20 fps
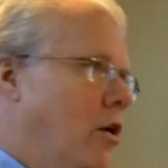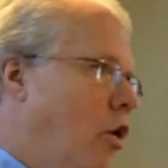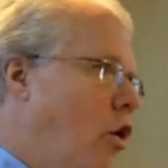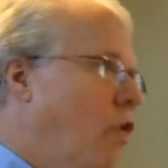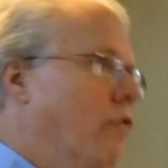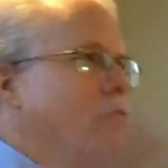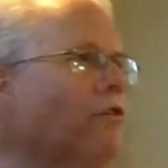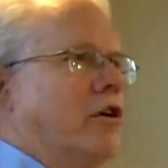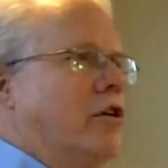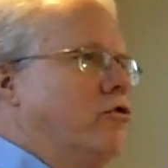
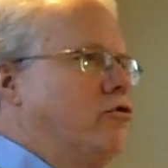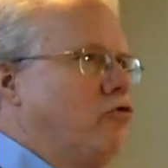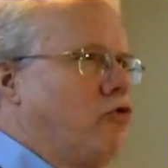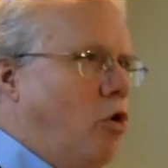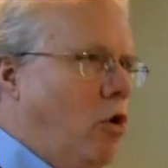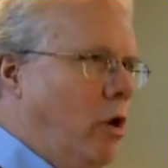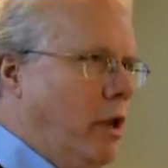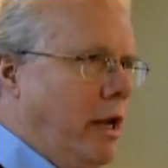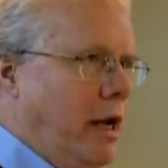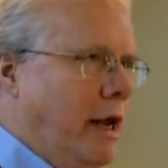
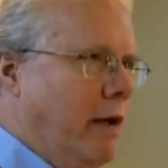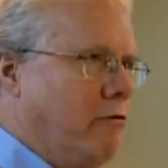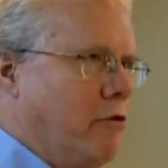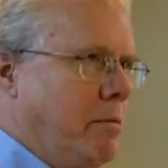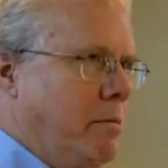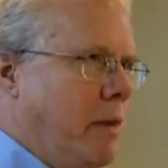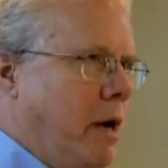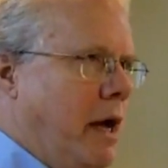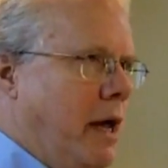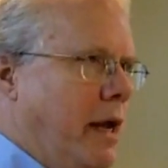over-controlling
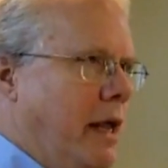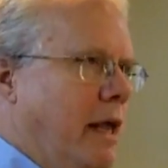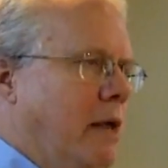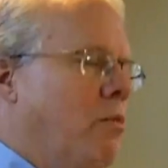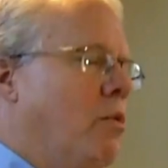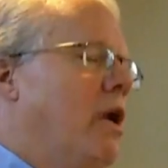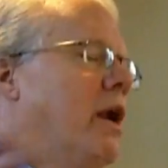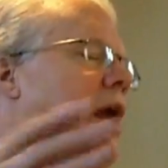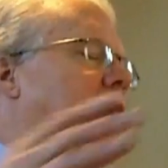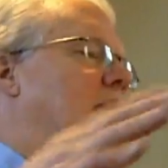everybody. And
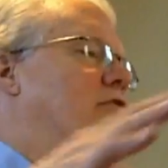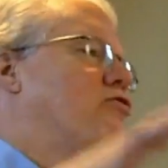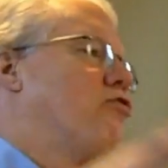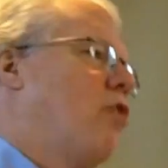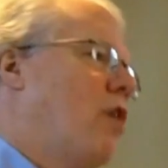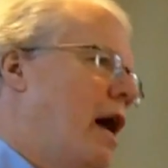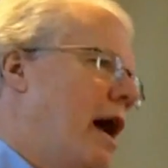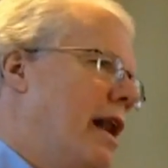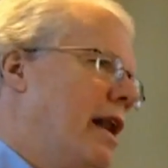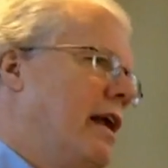when I
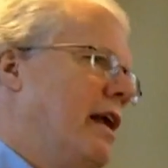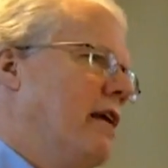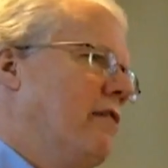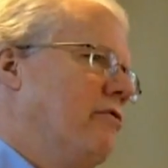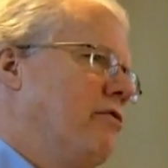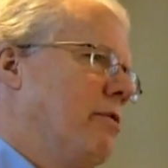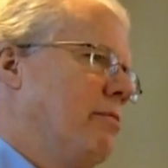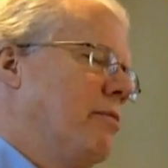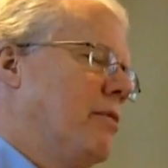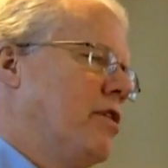try to
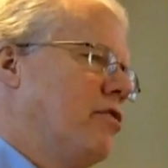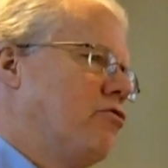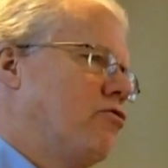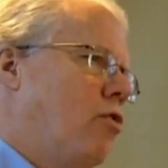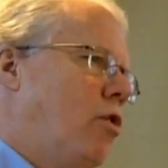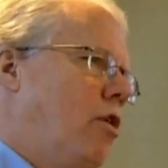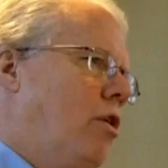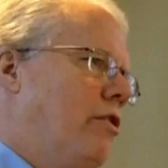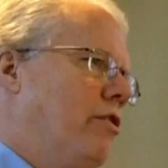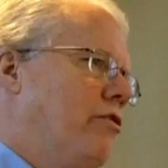give them
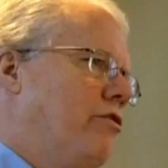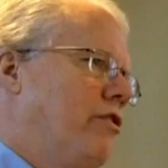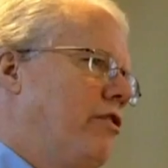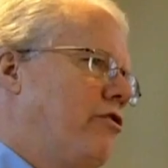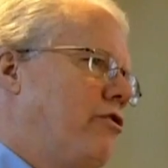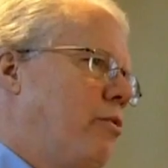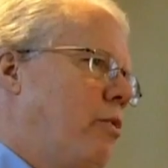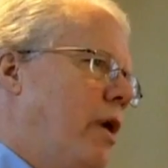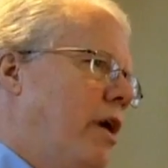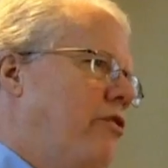control of the
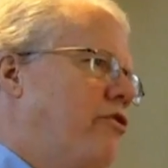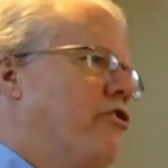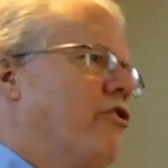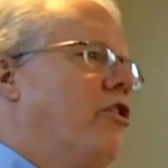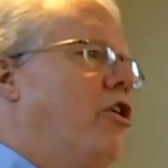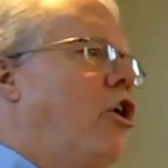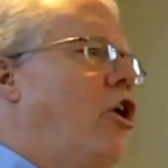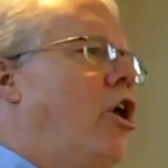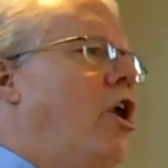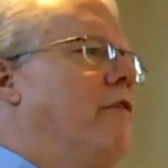
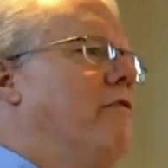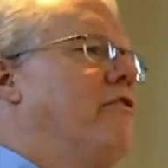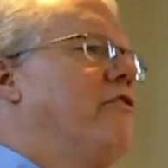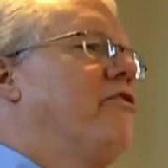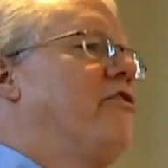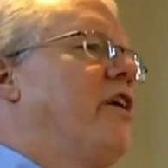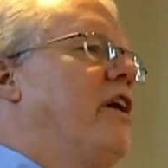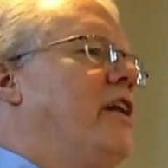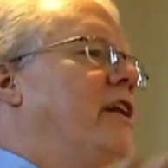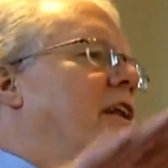situation, all of a
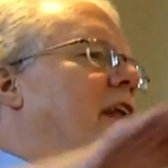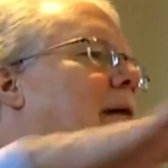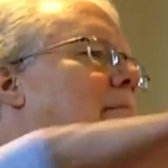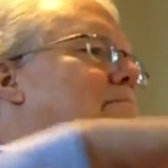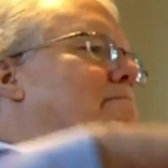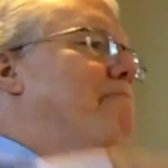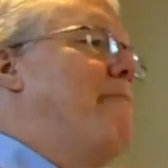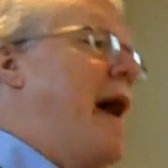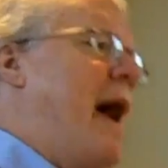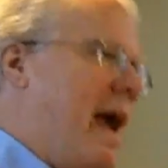sudden I'm
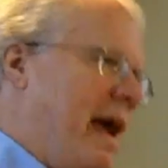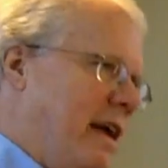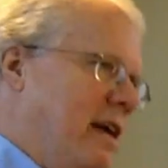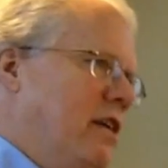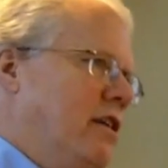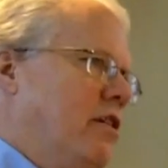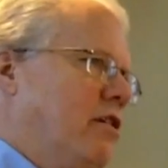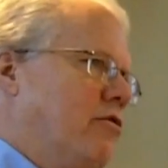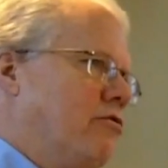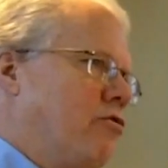back
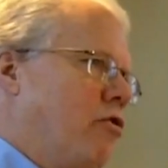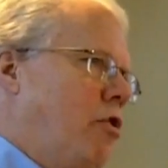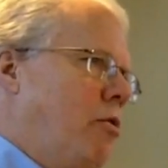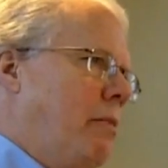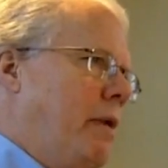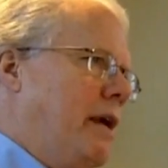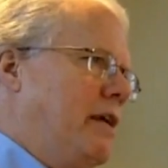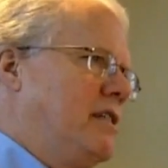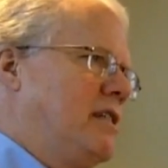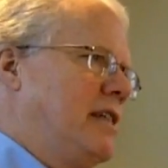in control
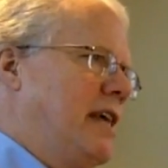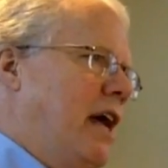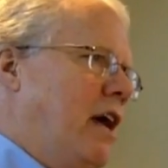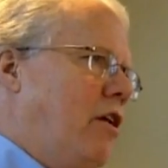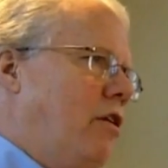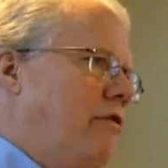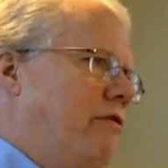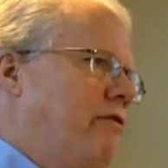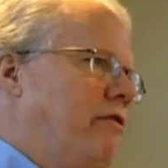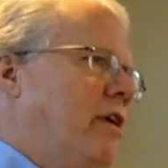
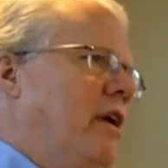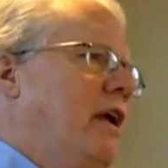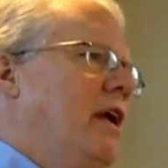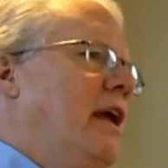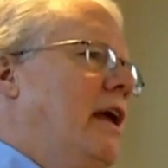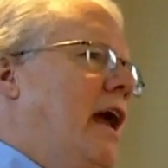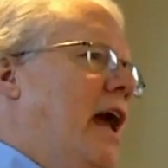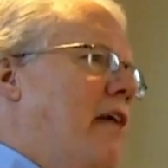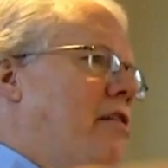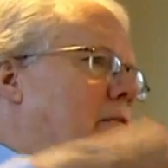myself.
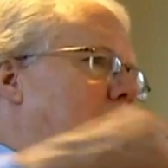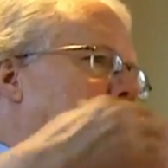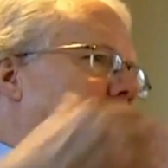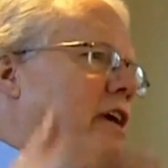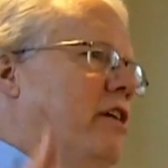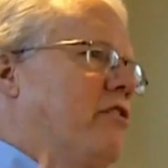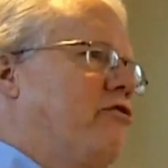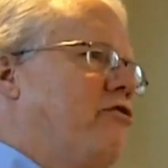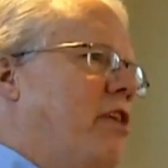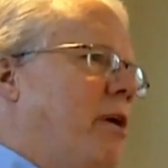And the
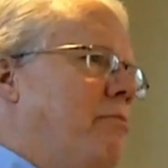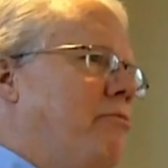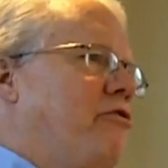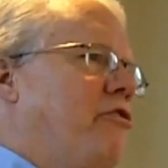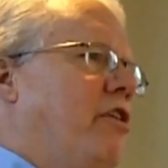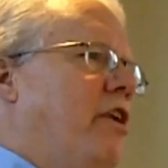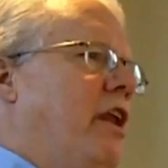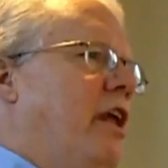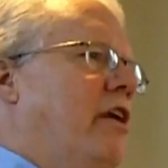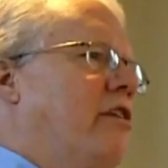big
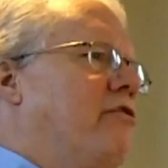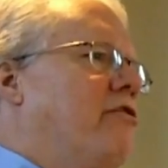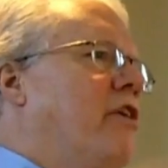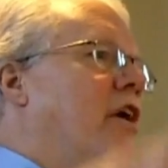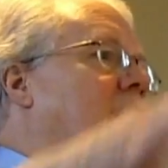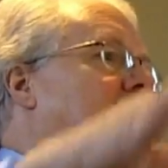assumption is